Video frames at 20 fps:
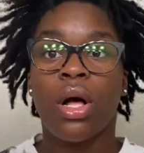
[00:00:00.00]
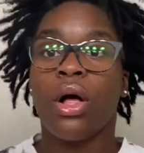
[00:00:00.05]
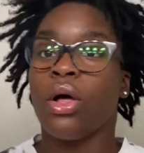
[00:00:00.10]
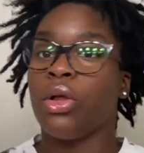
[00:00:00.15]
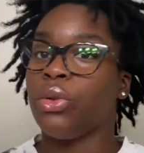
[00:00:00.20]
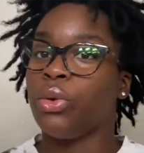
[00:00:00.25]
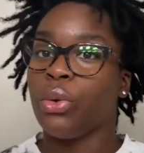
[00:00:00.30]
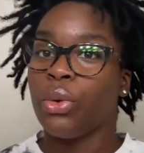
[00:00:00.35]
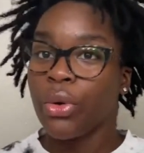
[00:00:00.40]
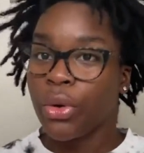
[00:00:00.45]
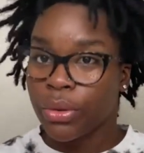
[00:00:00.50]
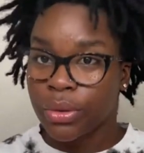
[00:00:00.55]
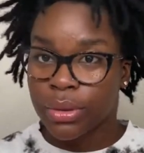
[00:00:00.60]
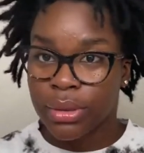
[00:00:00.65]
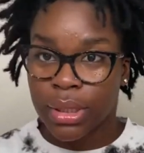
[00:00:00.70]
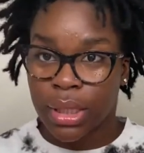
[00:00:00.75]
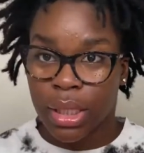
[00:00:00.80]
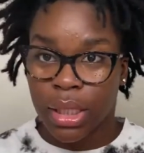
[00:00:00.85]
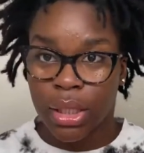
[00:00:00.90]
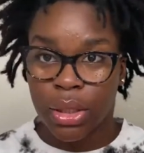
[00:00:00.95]
all the oils
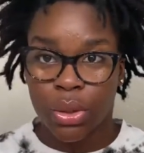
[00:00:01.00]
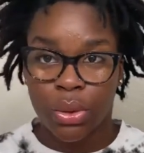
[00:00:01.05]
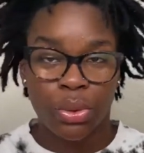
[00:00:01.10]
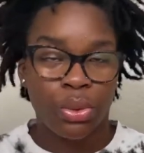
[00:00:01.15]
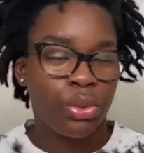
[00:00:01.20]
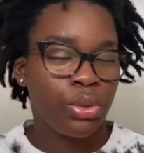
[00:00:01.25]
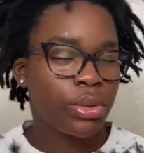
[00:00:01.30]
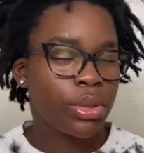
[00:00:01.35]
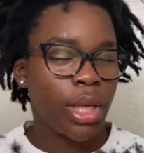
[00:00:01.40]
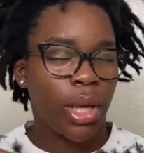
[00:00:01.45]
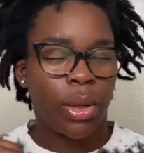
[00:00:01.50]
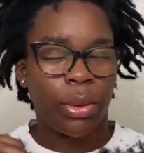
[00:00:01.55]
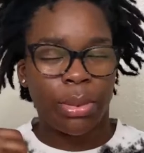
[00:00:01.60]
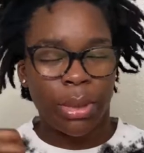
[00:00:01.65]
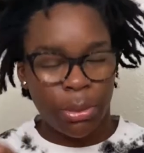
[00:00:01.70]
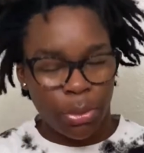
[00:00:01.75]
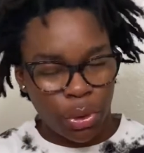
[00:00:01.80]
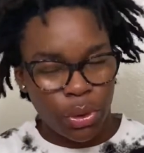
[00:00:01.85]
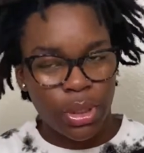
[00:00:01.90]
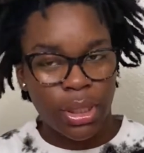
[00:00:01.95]
that I use. I'll be
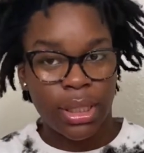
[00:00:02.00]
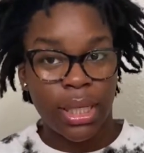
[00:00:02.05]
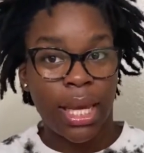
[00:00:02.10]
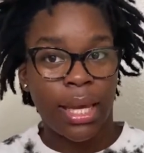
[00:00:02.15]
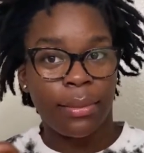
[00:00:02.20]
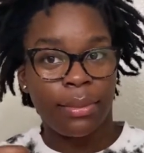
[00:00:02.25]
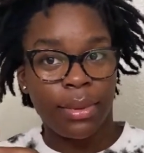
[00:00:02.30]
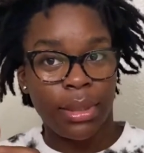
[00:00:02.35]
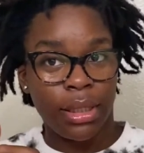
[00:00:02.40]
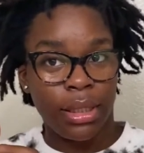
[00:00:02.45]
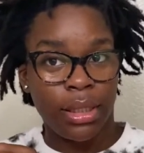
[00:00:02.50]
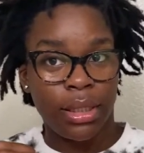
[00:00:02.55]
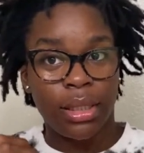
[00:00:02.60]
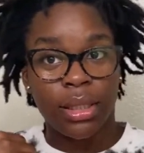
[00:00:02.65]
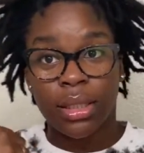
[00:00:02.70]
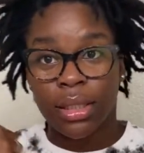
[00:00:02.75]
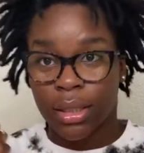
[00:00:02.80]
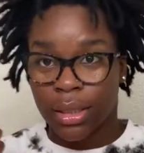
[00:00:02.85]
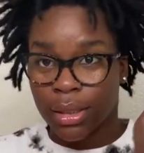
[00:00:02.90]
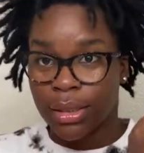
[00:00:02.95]
more than happy
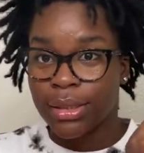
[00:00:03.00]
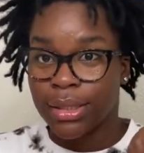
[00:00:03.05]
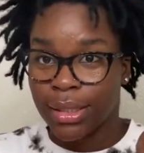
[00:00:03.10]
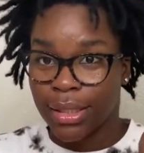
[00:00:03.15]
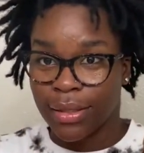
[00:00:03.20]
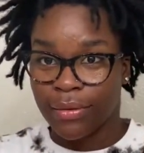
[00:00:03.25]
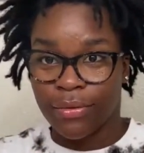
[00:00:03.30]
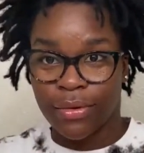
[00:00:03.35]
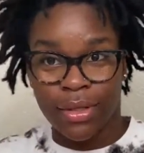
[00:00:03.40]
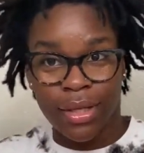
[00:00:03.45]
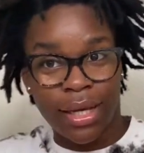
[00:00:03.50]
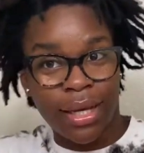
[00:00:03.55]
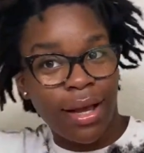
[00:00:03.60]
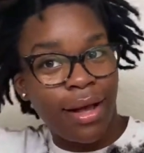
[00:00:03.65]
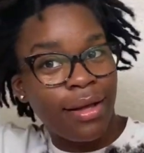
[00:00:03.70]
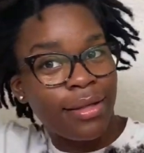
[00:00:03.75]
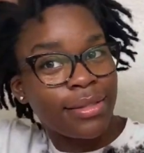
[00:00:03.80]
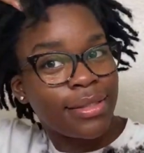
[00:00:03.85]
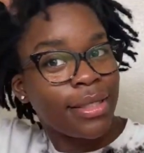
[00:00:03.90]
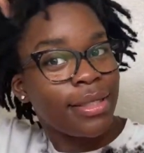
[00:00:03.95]
to give you that
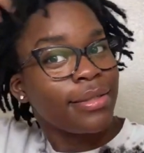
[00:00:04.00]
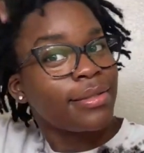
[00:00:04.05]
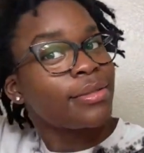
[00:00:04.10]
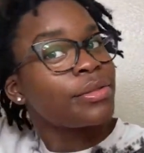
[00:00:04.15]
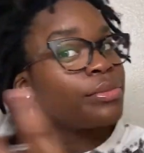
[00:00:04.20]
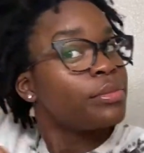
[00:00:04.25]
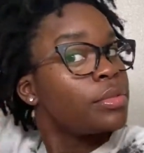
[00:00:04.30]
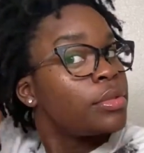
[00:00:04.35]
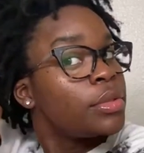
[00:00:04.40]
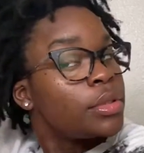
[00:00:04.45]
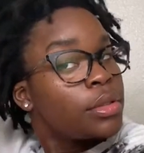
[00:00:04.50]
content.